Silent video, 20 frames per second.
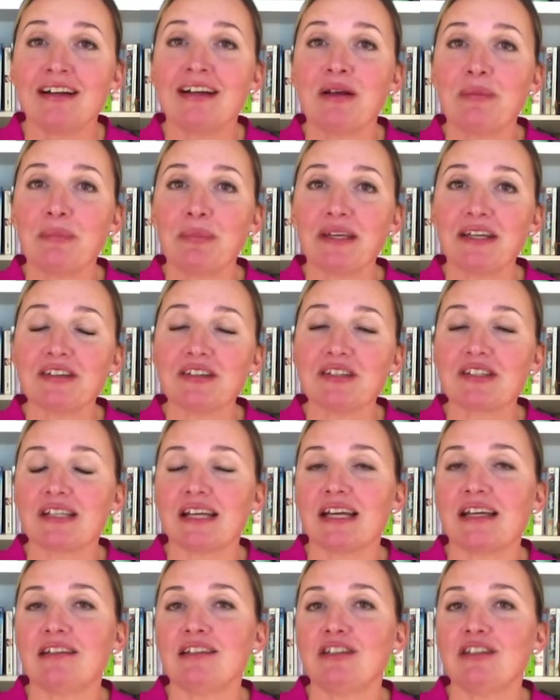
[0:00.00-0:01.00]
because
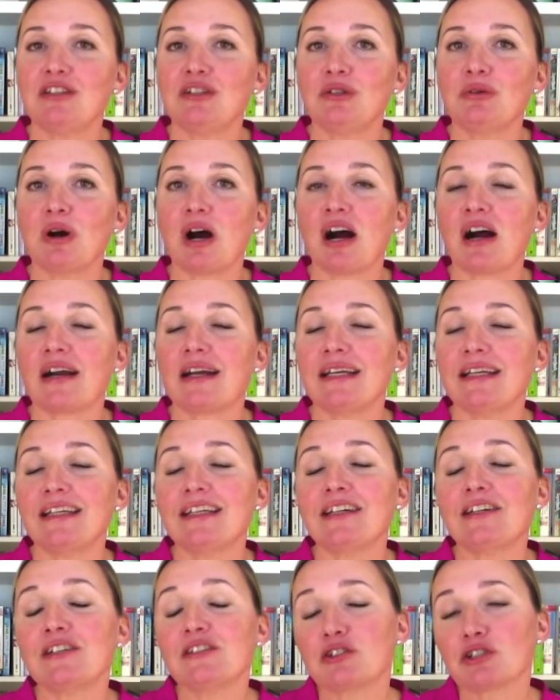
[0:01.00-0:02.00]
then you are in
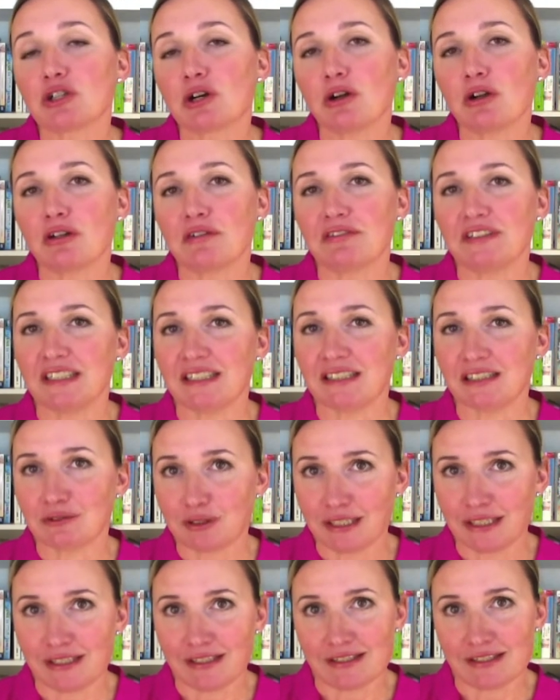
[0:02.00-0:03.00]
control of the
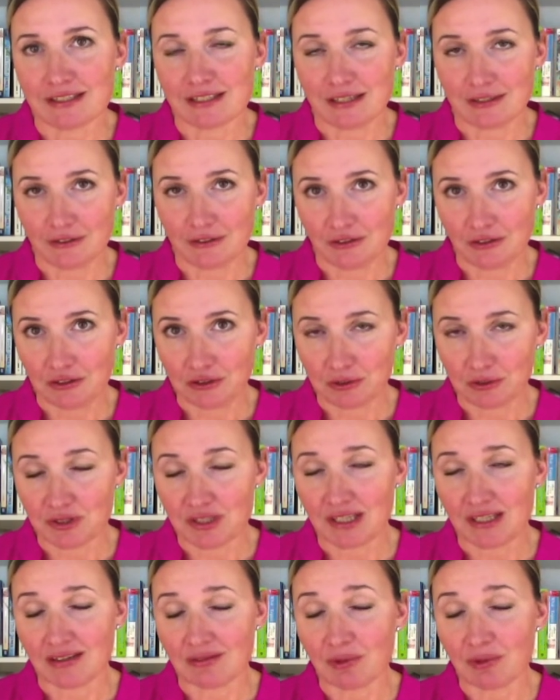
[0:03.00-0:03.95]
ingredients that you're using.